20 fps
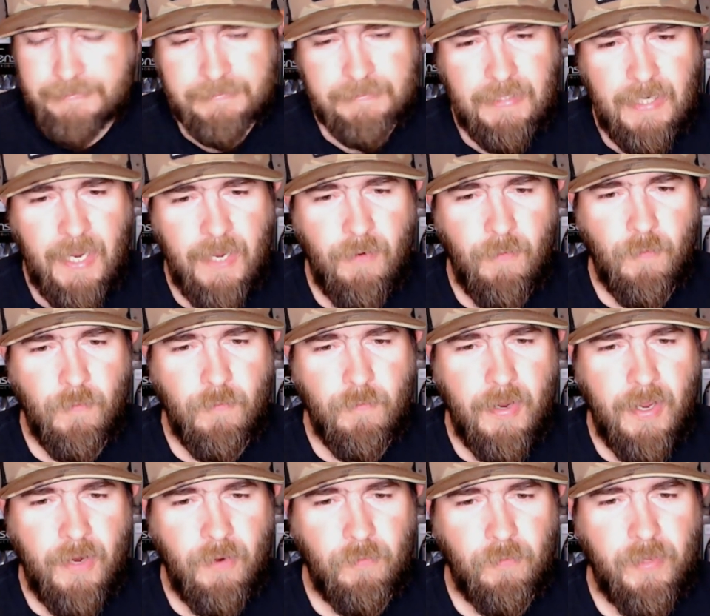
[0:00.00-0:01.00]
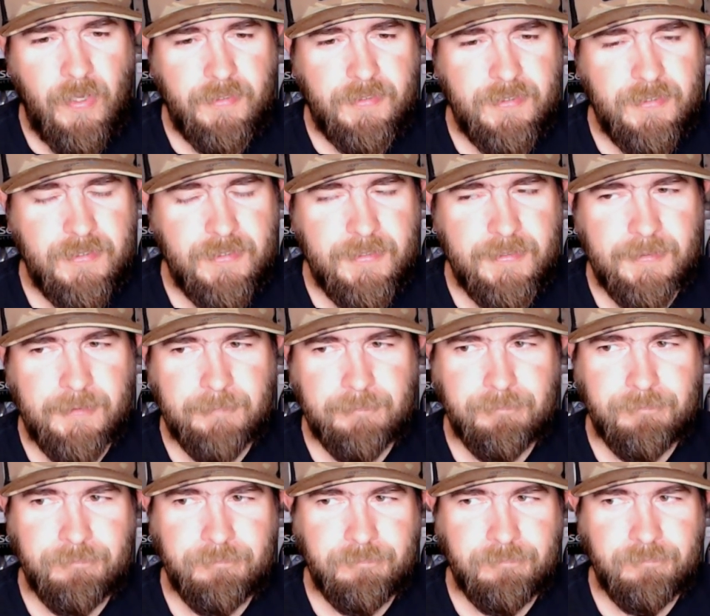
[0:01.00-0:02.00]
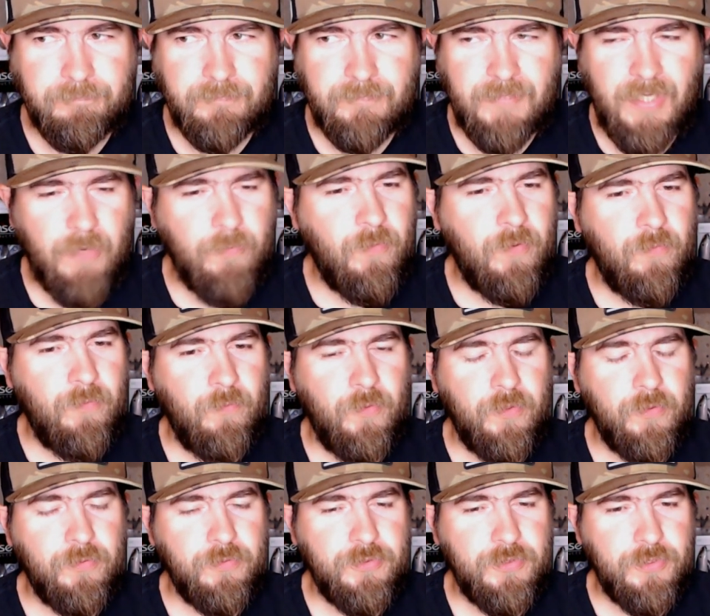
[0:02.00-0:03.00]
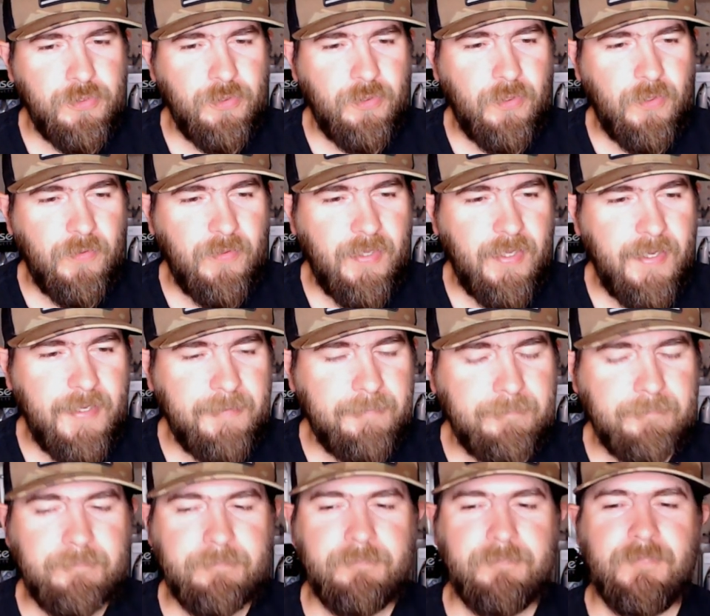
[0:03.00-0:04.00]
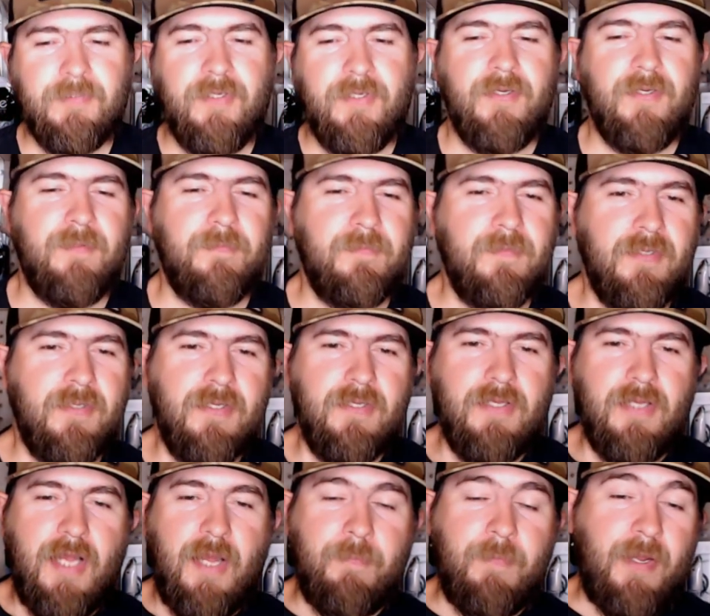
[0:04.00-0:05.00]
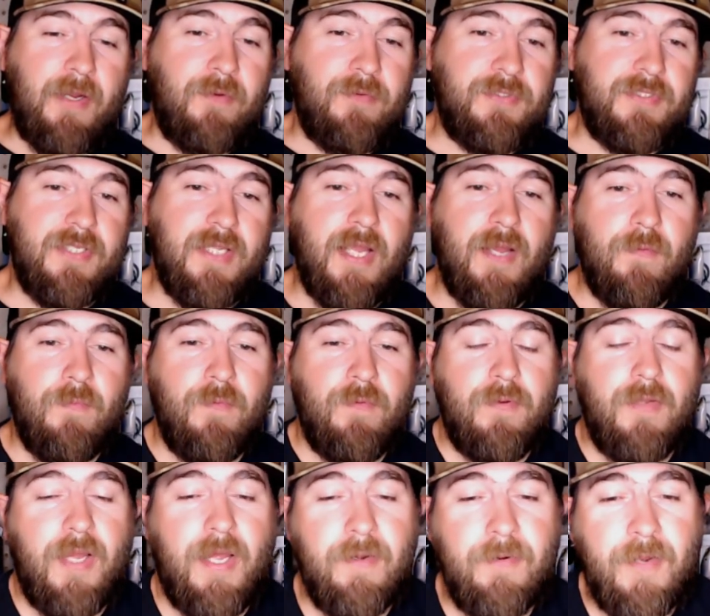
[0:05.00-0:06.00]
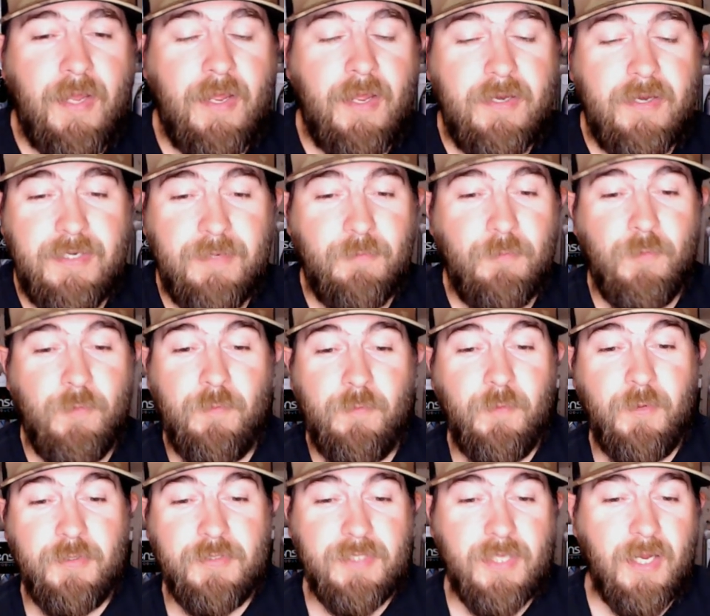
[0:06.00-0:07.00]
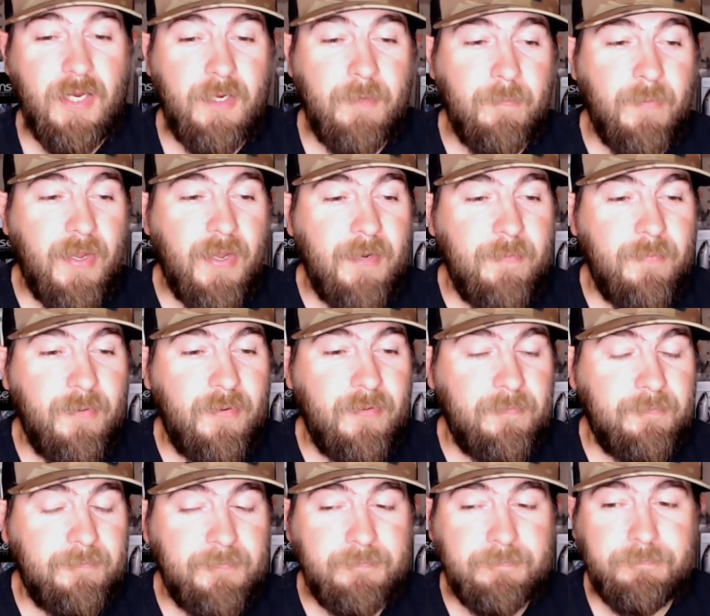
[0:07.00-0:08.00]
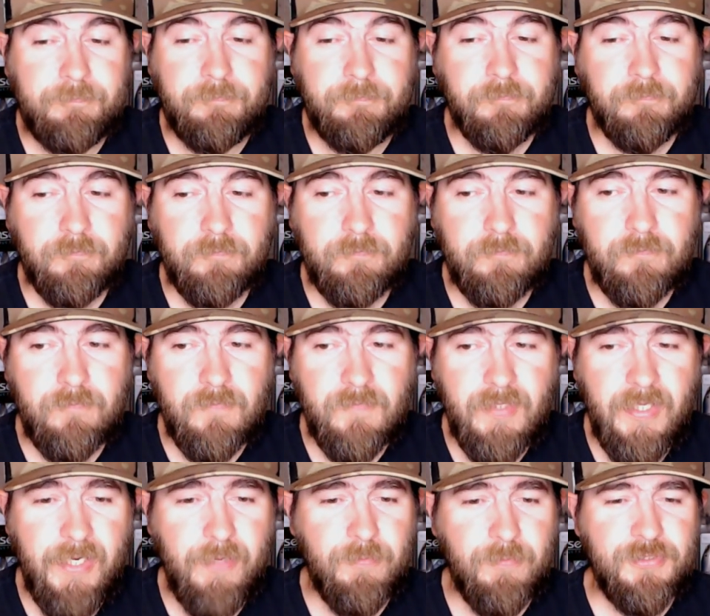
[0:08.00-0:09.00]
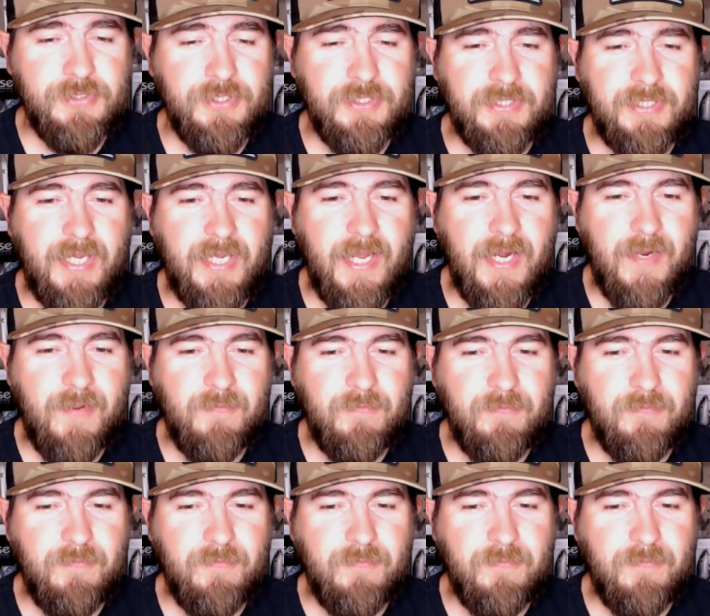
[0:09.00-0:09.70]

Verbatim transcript: I don't. I don't like to. Uh, I wasn't real sure on that. Uh, I'm not going to say I want. I'm not. Wouldn't want to talk about it, but it, it was just kind of